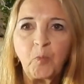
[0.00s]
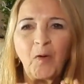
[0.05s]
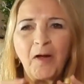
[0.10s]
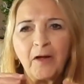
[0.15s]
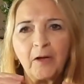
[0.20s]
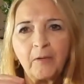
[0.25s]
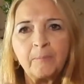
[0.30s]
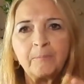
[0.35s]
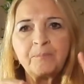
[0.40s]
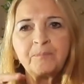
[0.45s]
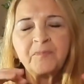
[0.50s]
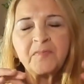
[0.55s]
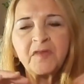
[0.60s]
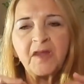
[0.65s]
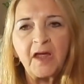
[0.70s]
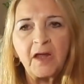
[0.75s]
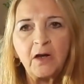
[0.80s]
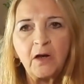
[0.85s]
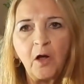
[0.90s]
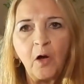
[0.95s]
Well,
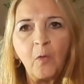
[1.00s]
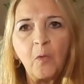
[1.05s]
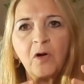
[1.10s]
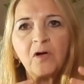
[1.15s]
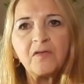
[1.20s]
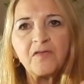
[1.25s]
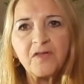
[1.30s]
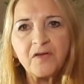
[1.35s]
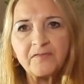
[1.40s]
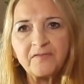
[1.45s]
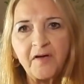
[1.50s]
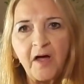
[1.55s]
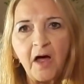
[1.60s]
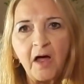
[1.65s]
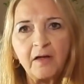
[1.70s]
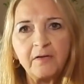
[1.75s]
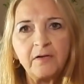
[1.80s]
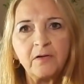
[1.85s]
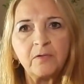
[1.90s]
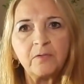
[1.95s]
they lower the
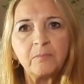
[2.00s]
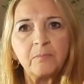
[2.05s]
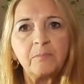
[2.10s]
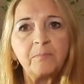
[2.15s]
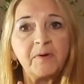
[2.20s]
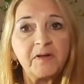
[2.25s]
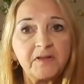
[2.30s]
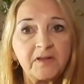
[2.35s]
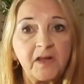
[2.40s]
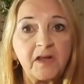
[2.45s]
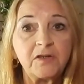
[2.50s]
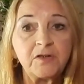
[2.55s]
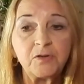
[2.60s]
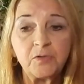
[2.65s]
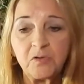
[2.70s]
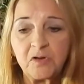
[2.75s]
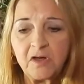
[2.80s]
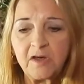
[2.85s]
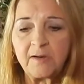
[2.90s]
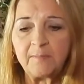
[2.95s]
volume, but they
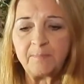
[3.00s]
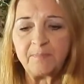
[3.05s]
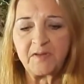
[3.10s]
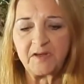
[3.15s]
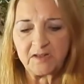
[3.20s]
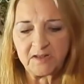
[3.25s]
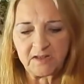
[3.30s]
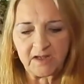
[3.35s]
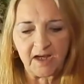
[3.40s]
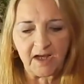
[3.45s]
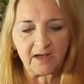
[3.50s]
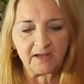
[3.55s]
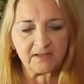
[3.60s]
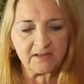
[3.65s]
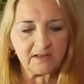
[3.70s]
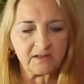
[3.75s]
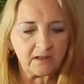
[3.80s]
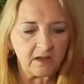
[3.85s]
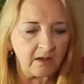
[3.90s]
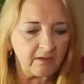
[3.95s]
do keep the
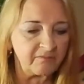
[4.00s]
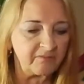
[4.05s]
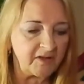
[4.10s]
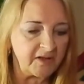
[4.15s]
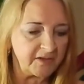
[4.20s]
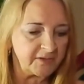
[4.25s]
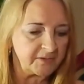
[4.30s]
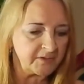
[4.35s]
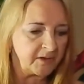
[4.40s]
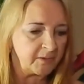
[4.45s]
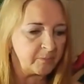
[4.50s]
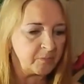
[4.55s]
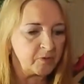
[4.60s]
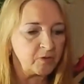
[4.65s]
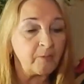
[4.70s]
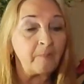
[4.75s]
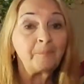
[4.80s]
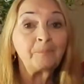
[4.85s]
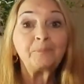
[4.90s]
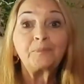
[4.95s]
text
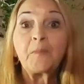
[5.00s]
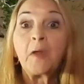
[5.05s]
available.